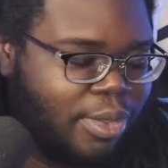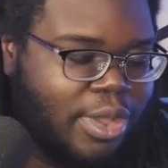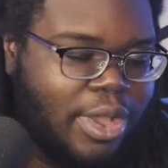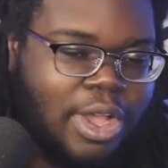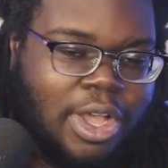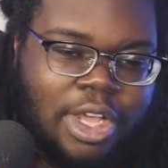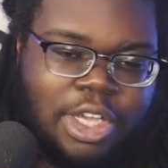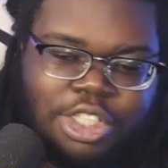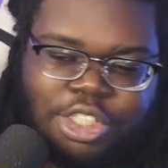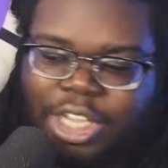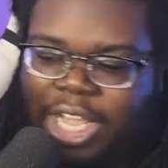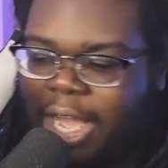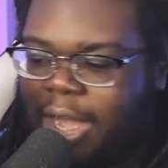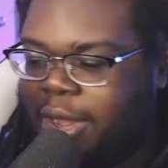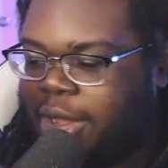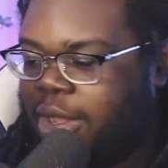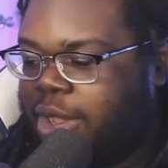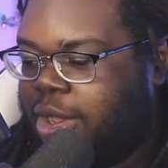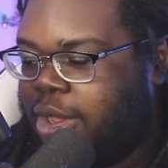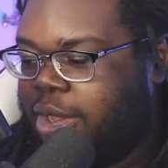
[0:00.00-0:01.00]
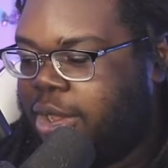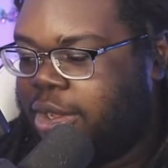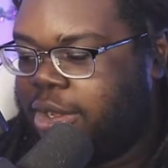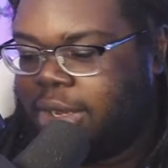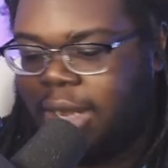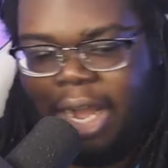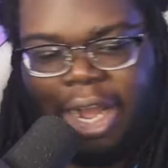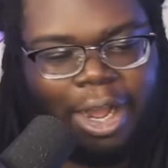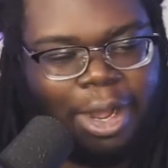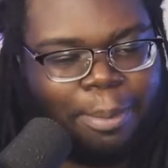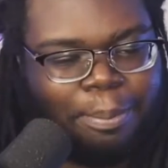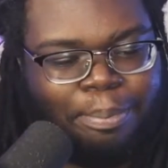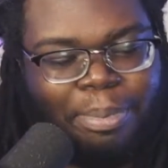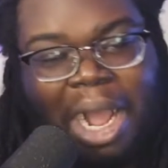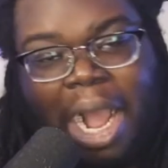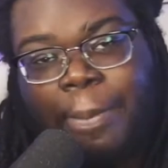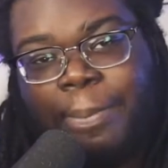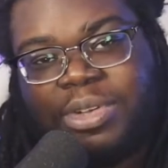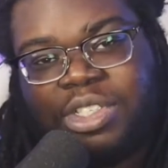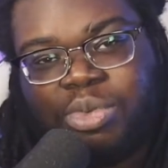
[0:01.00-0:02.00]
So yeah,
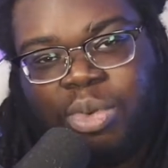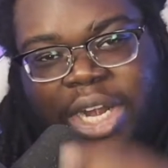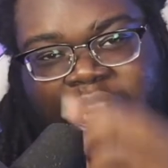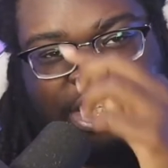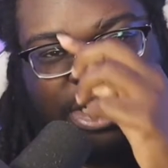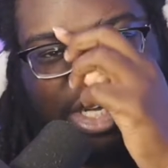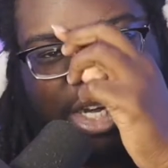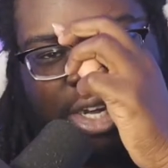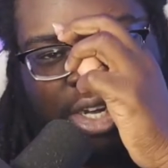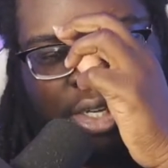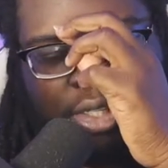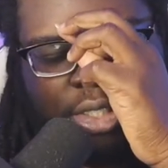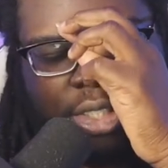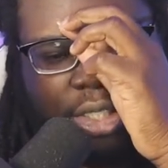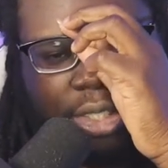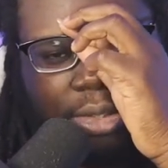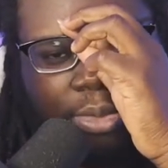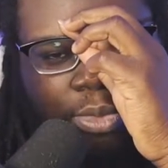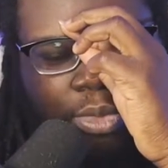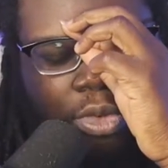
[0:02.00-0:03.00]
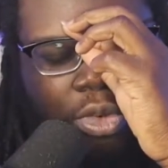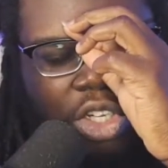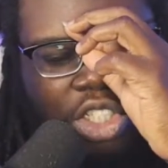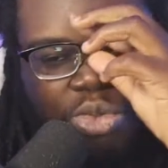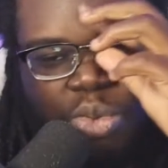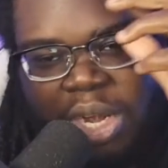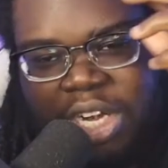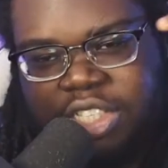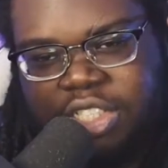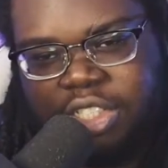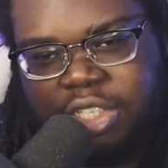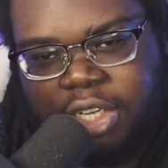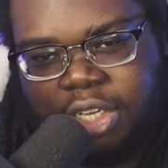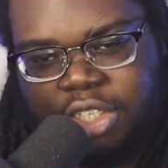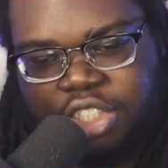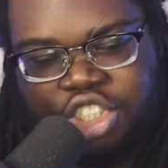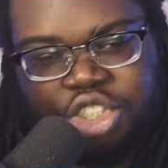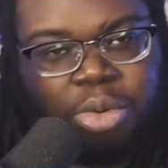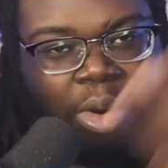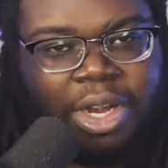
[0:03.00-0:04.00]
Popp is ready to
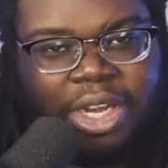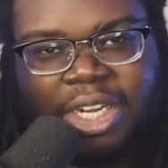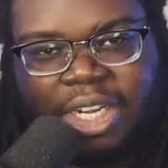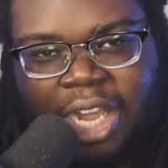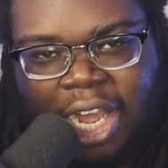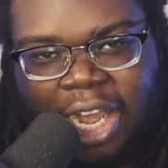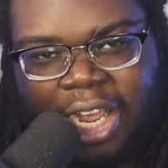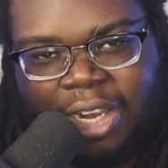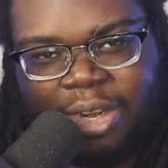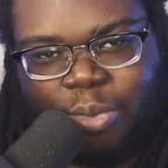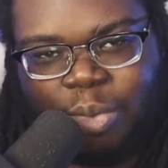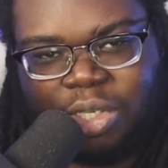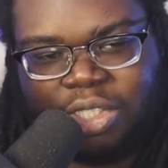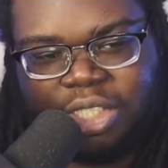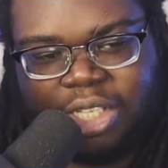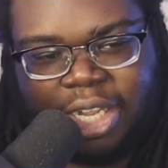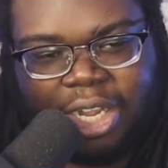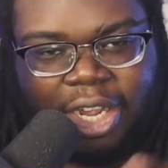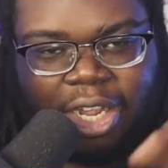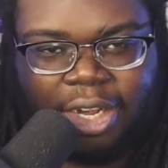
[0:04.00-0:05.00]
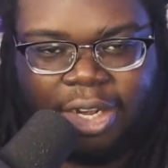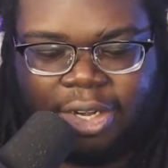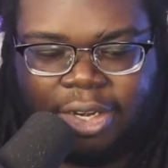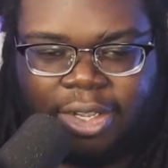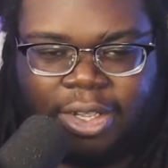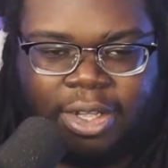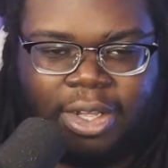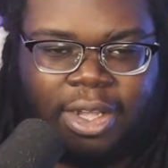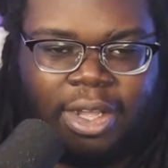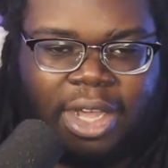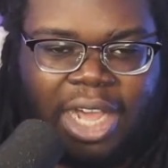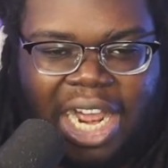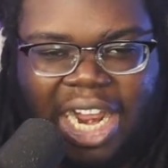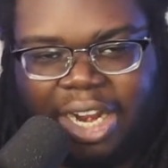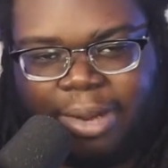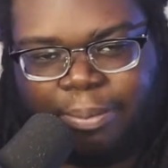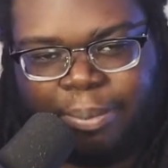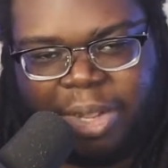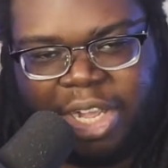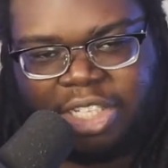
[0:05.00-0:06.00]
join Dai once again,
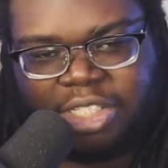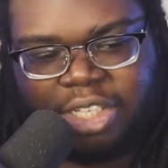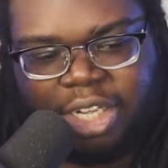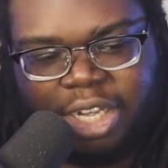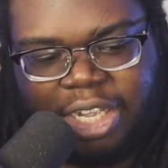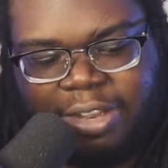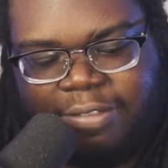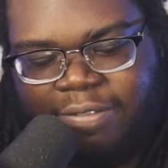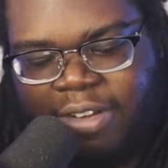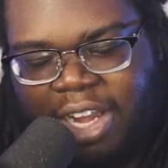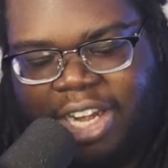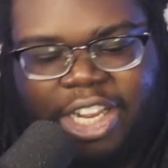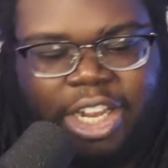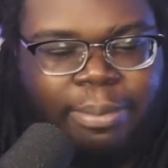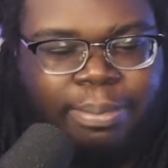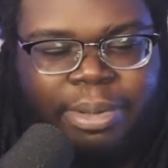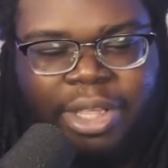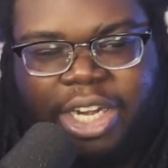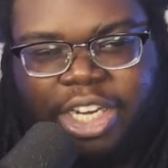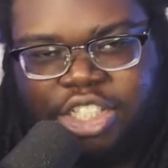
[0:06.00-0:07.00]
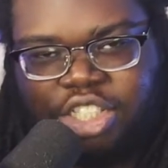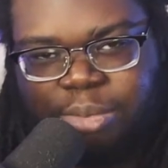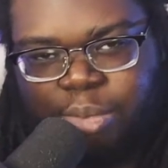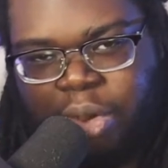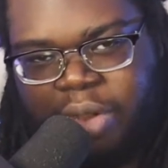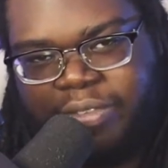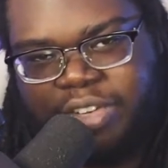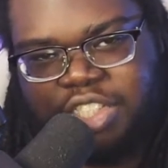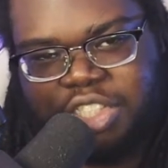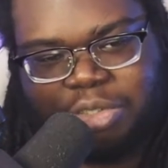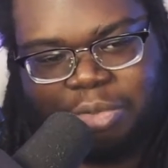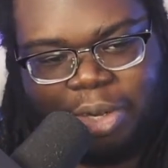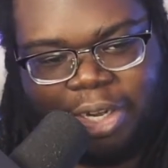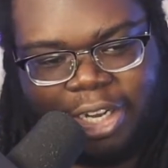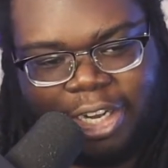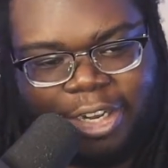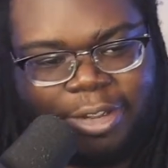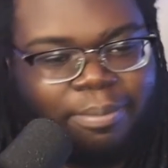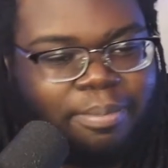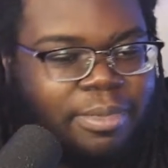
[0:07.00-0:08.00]
because he finally completed some more of his training,
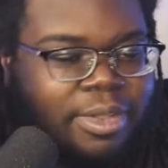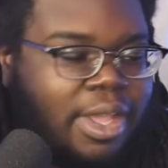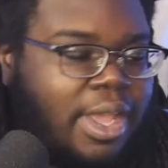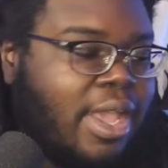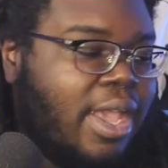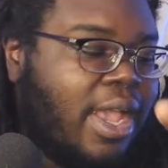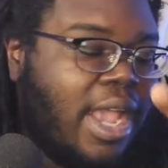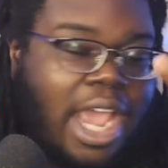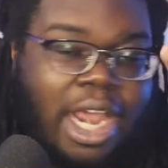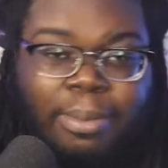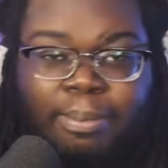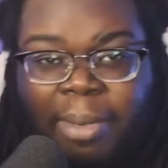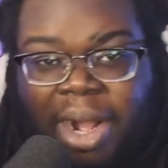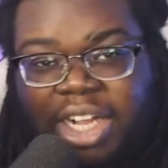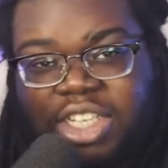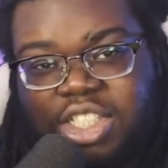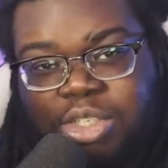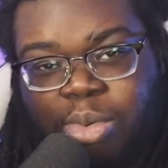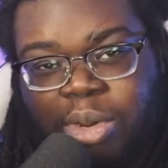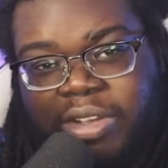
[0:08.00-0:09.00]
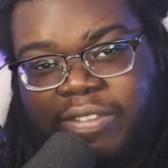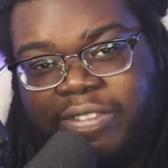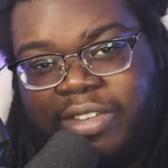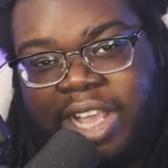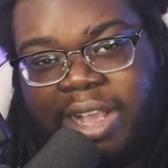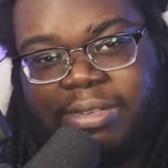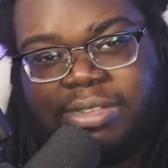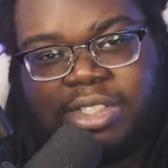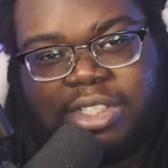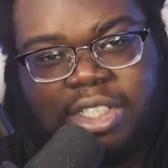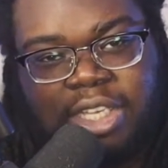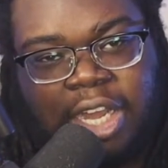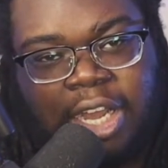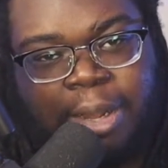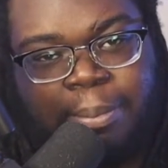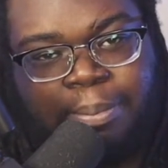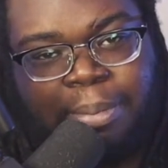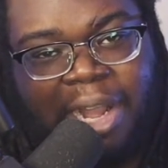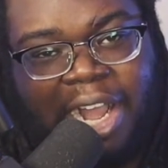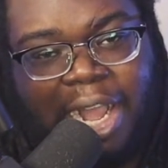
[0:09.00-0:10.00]
and Matoriv gives
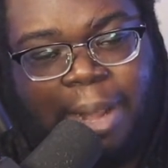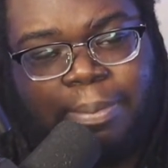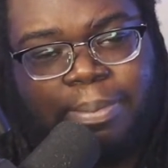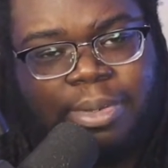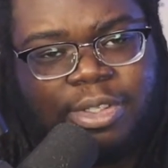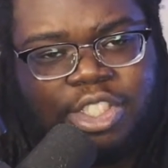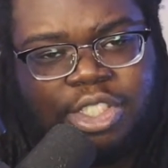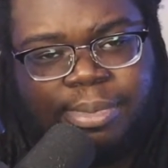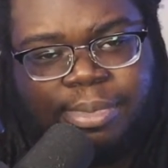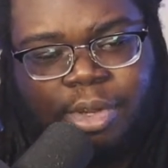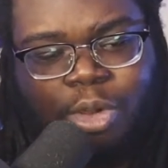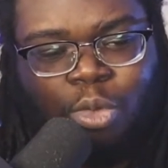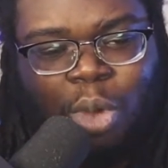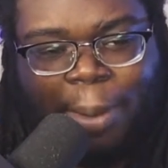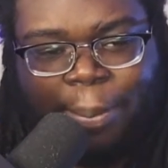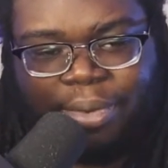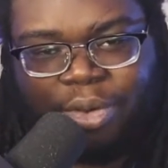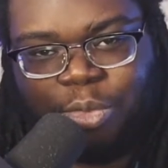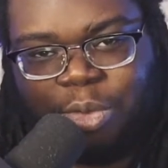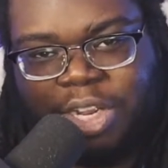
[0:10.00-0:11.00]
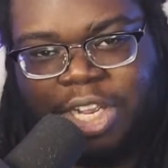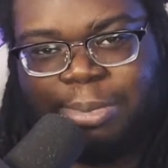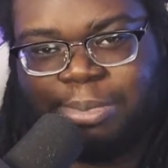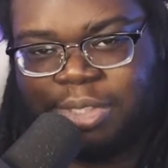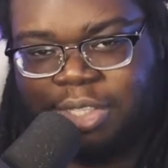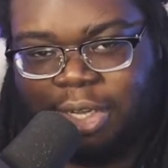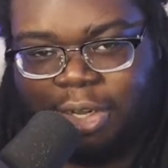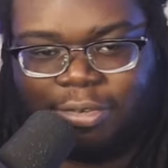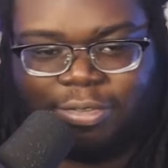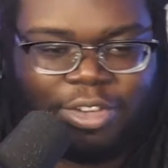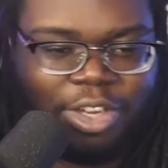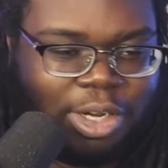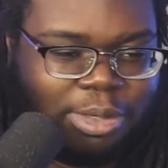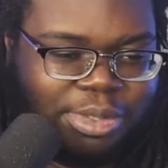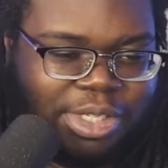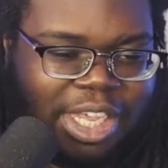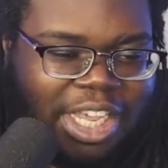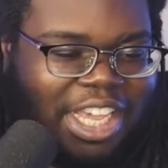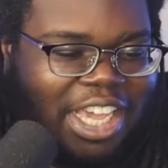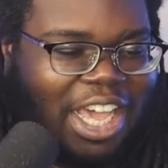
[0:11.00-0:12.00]
Popp some new weaponry himself. You know what I'm
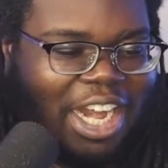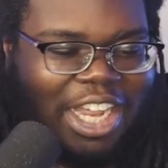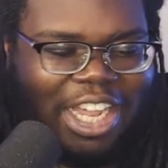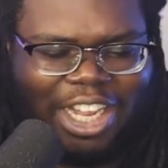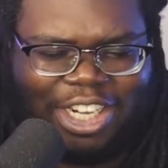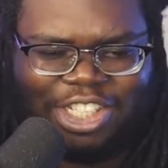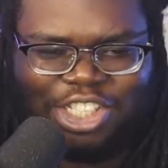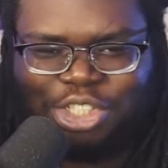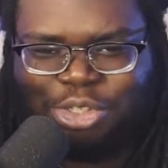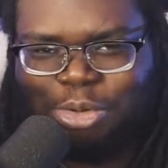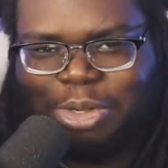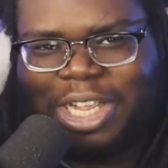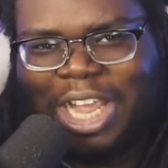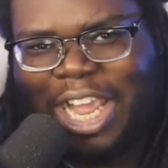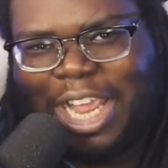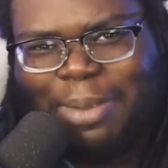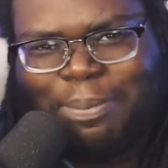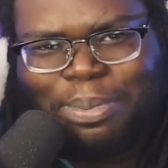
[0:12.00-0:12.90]
saying? He got this new cape,